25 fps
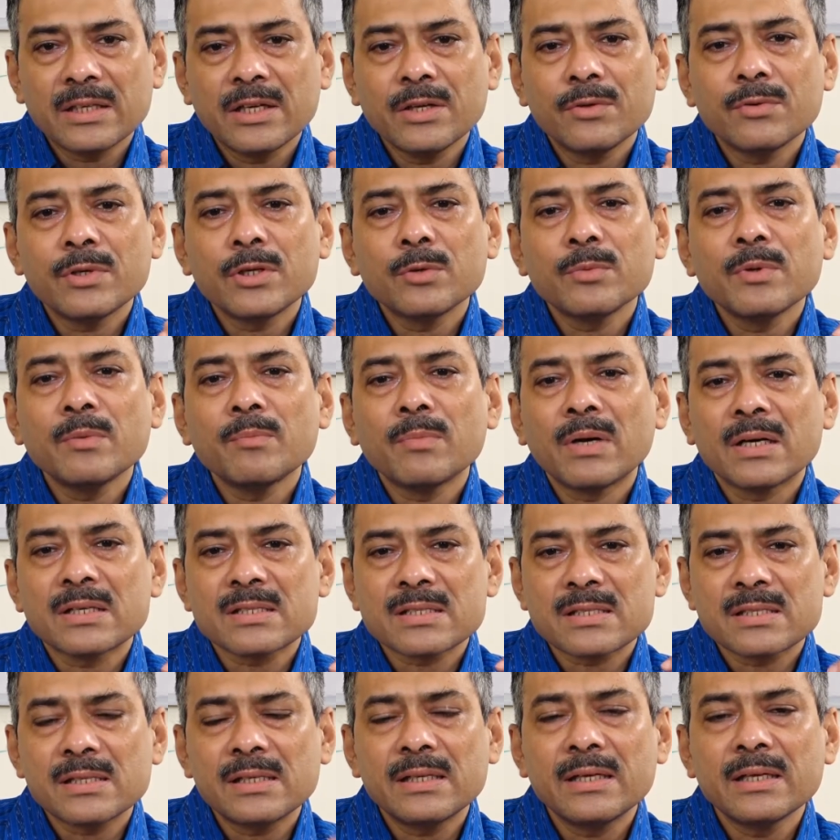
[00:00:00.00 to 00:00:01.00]
required to be
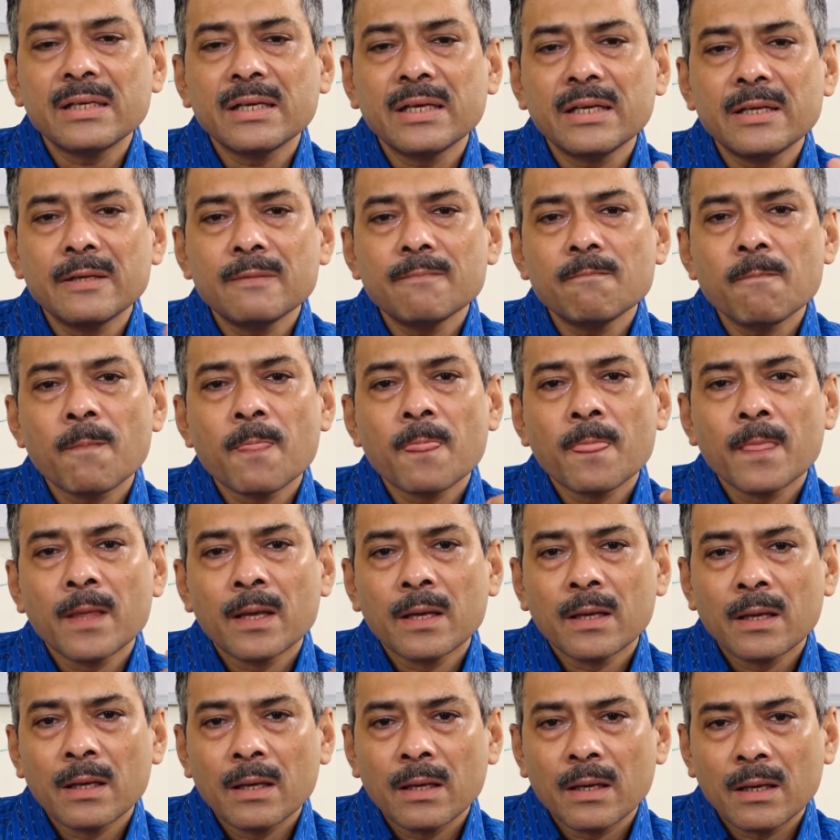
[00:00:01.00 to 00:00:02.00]
mastered in
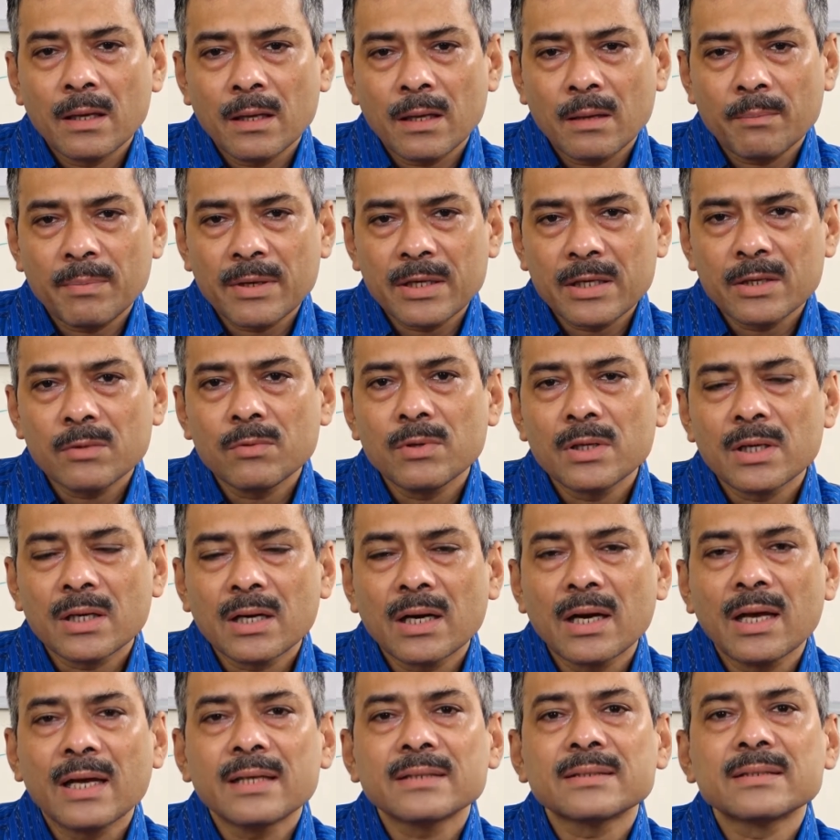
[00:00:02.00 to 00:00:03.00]
a particular
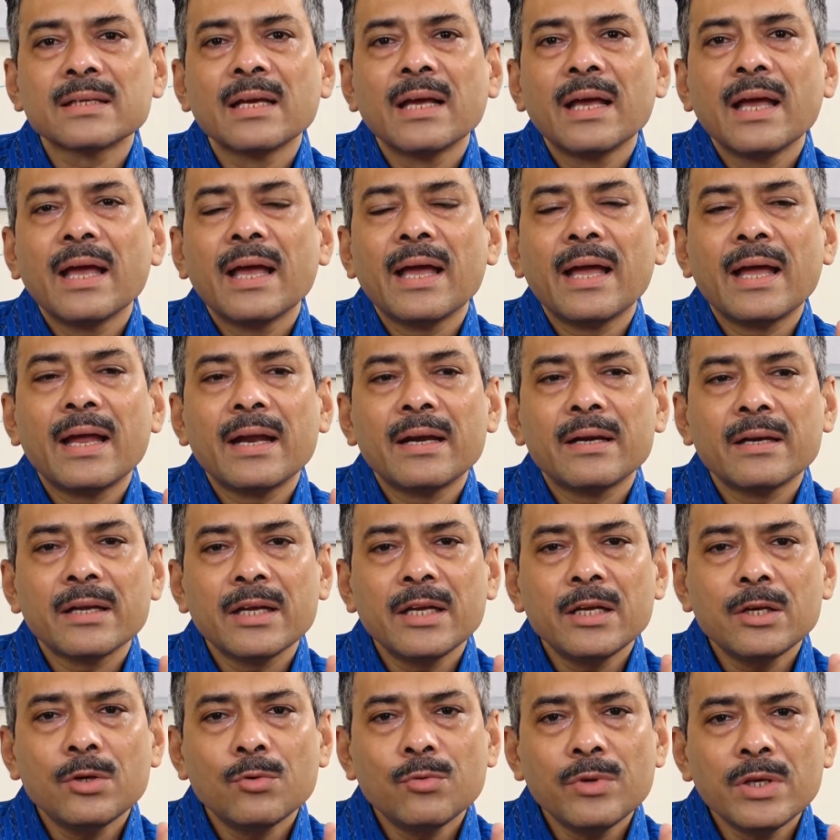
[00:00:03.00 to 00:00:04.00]
class, and
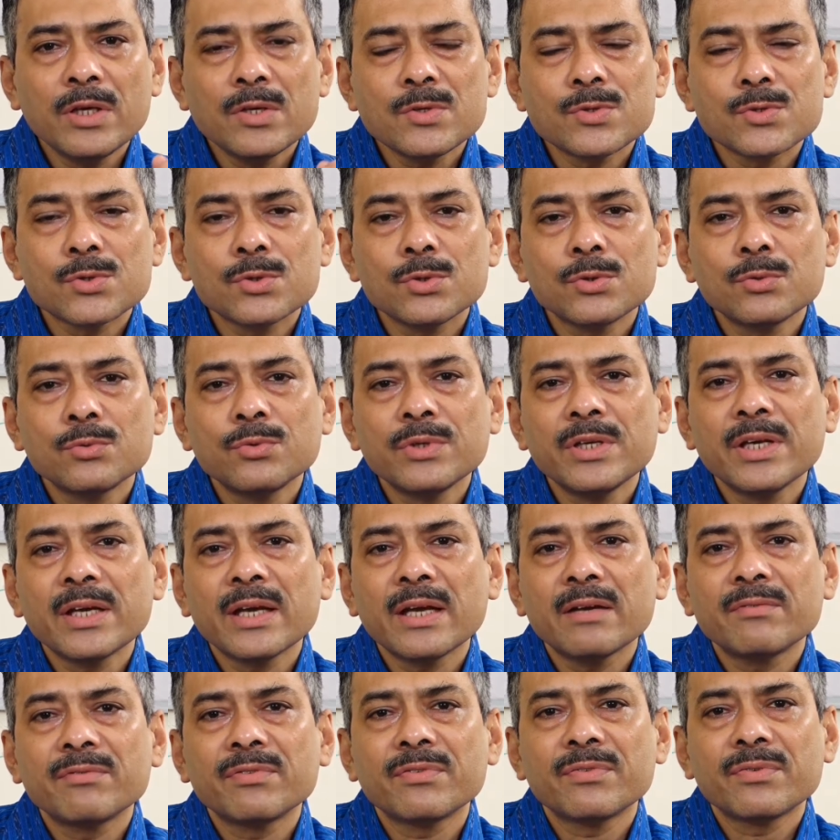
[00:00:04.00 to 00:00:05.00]
in doing so we
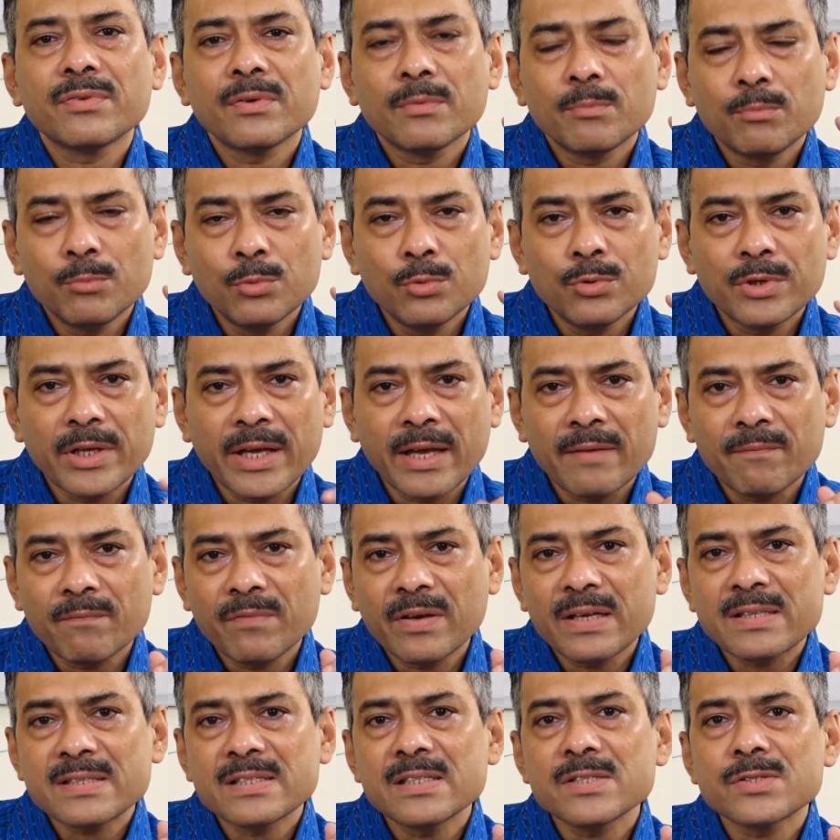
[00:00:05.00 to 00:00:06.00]
have put
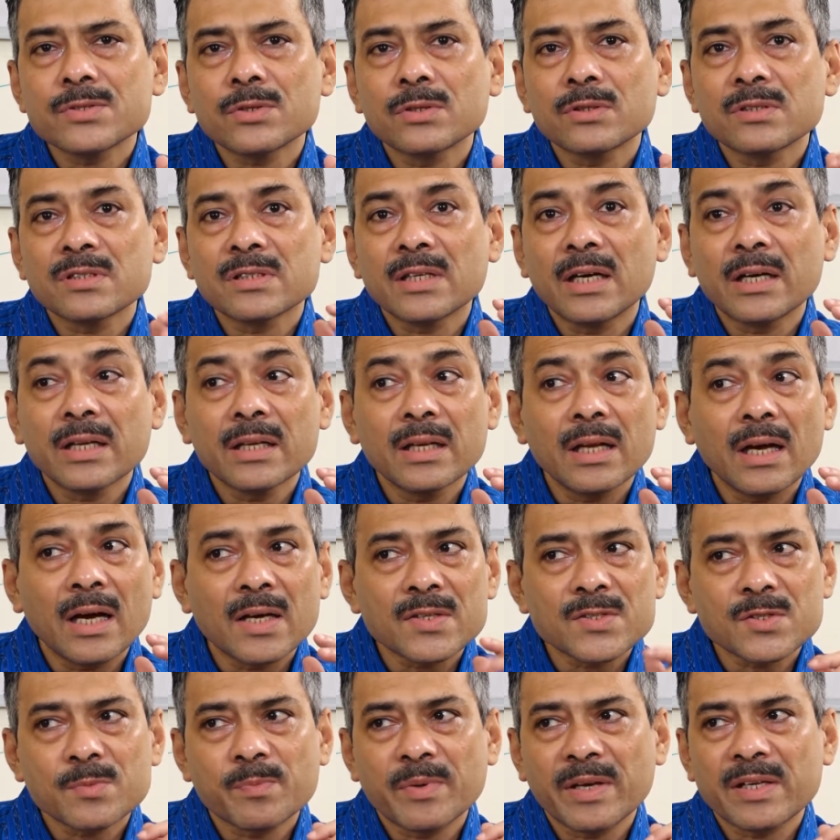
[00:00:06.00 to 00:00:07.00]
emphasis on certain
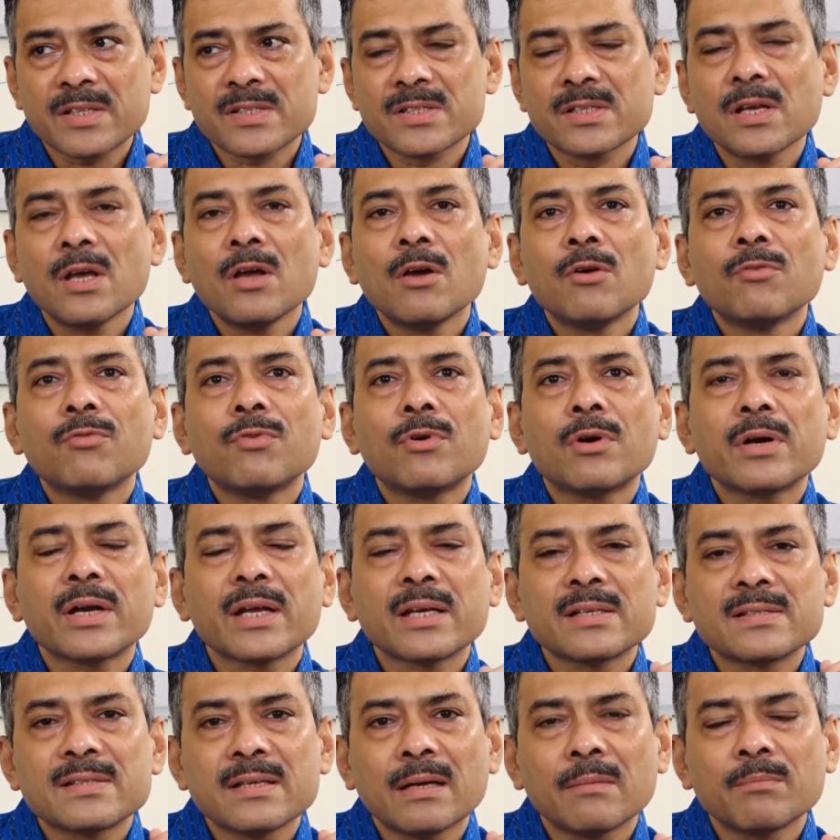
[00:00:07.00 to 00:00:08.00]
aspects. For
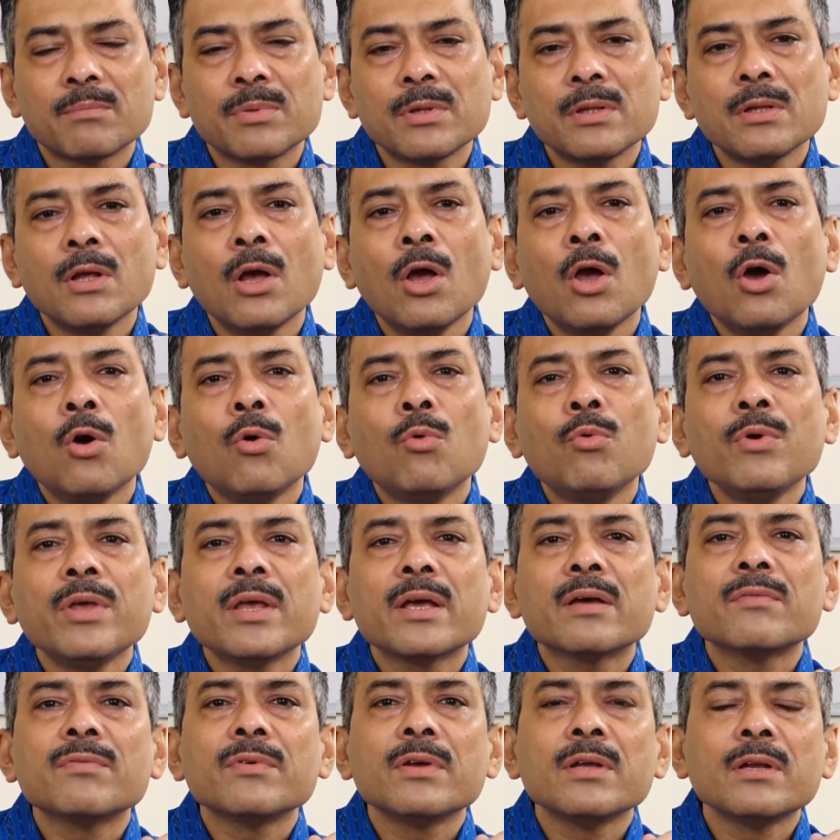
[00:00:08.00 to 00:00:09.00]
example, we
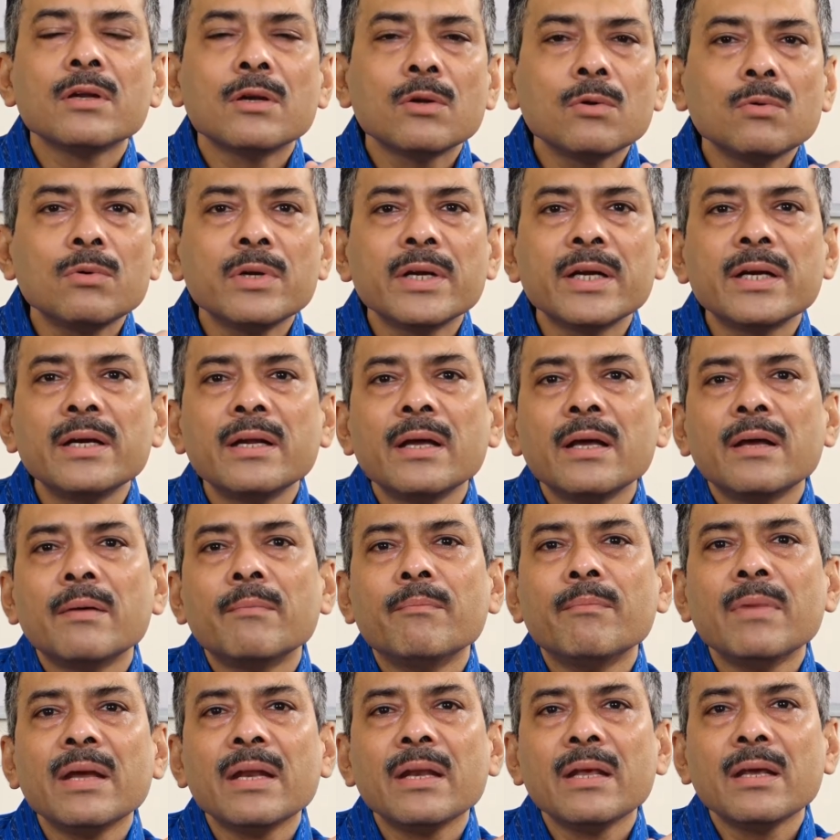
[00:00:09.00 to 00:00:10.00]
have included
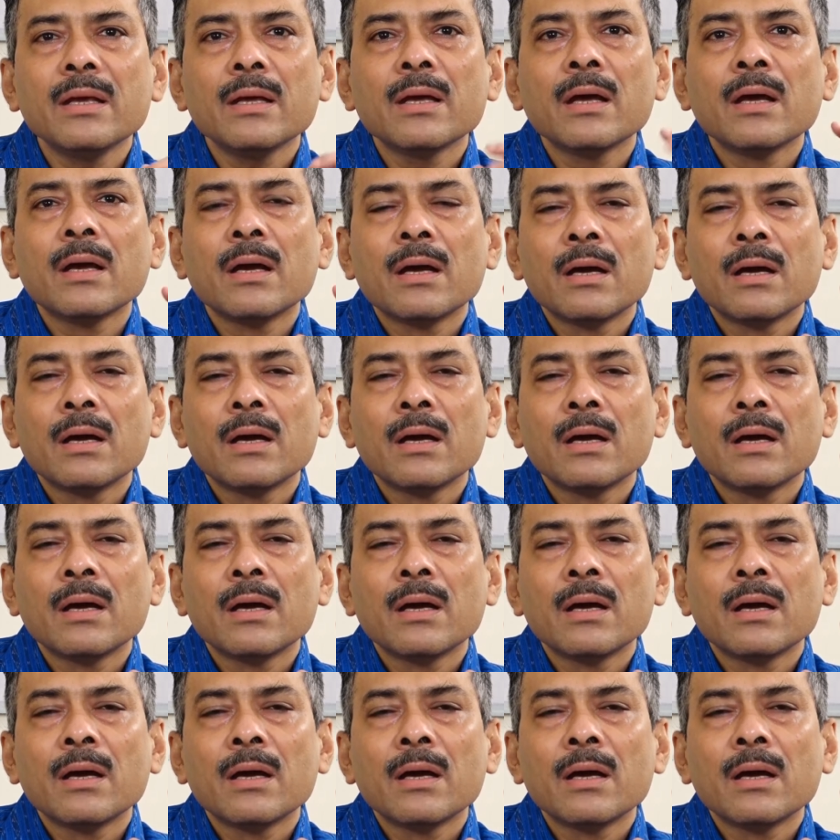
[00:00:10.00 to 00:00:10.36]
many